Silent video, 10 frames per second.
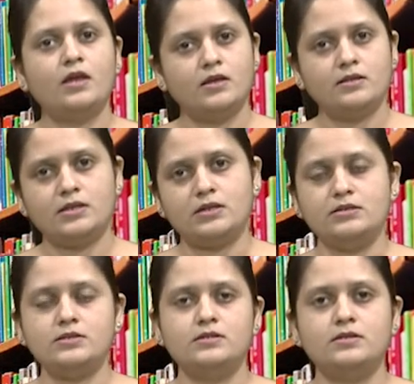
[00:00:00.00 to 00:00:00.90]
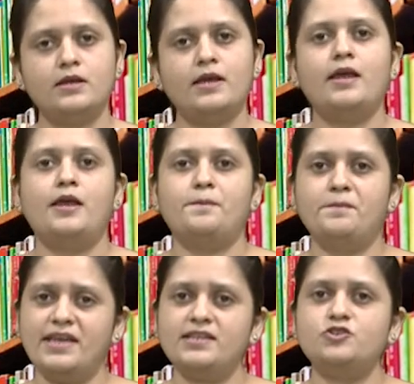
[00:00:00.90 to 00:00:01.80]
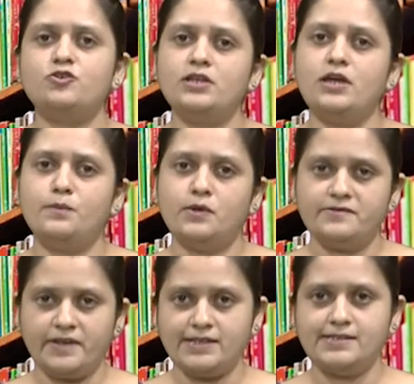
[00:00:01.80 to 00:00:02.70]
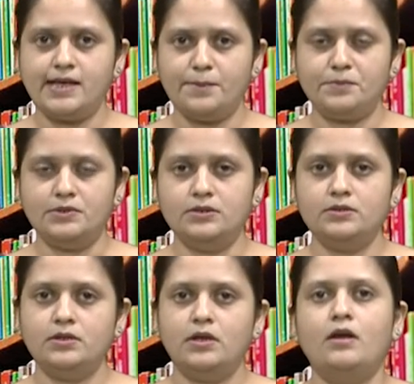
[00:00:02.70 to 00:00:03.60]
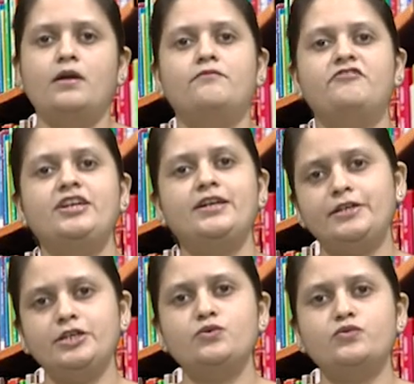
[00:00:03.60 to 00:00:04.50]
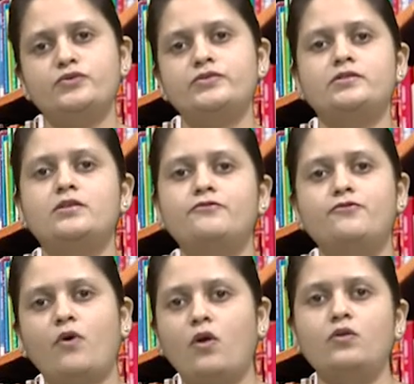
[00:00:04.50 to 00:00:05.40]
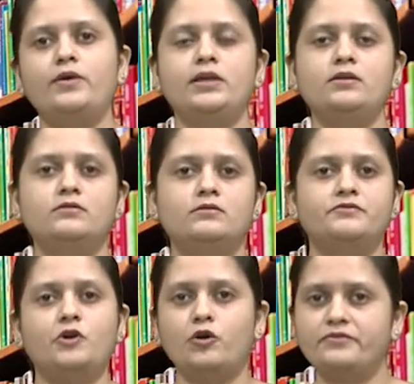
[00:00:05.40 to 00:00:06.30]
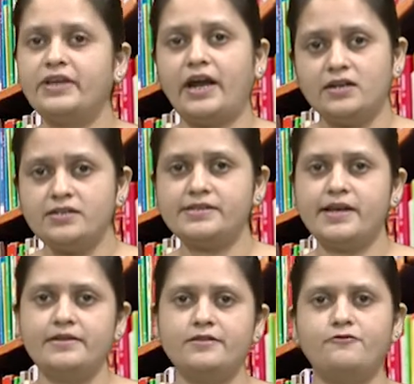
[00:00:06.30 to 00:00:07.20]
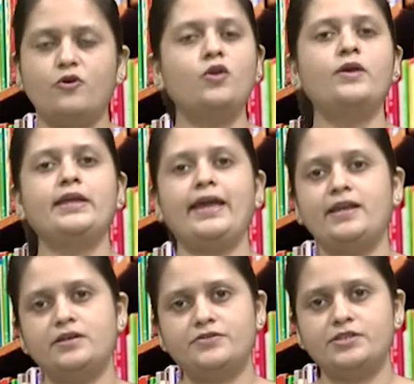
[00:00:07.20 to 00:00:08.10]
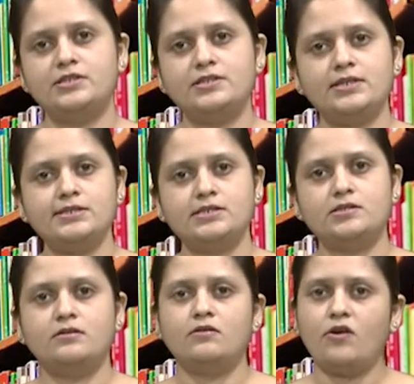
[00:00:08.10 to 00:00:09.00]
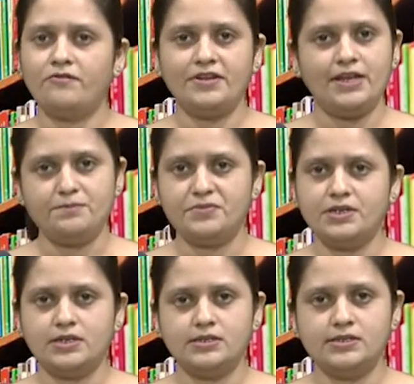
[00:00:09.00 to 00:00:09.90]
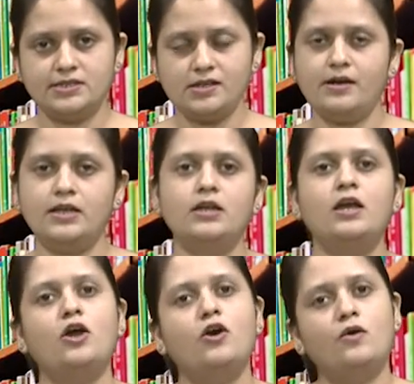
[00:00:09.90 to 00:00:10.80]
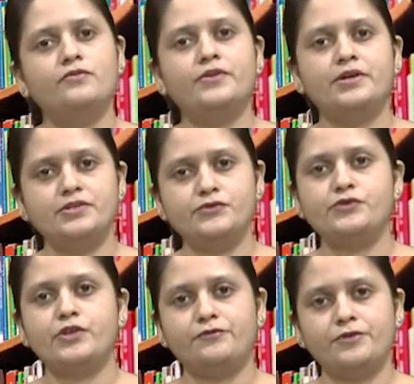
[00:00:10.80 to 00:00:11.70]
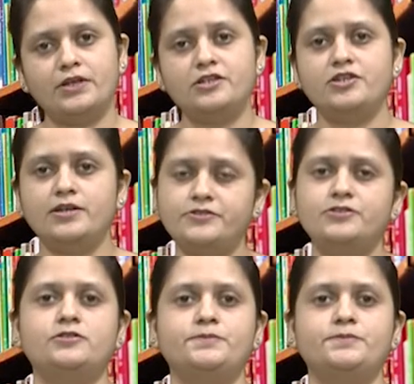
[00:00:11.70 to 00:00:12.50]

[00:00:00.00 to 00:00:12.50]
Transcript: Thus, based on the above example, we deduce the following, or we understand the following characteristics of an empirical study of the history of English literature.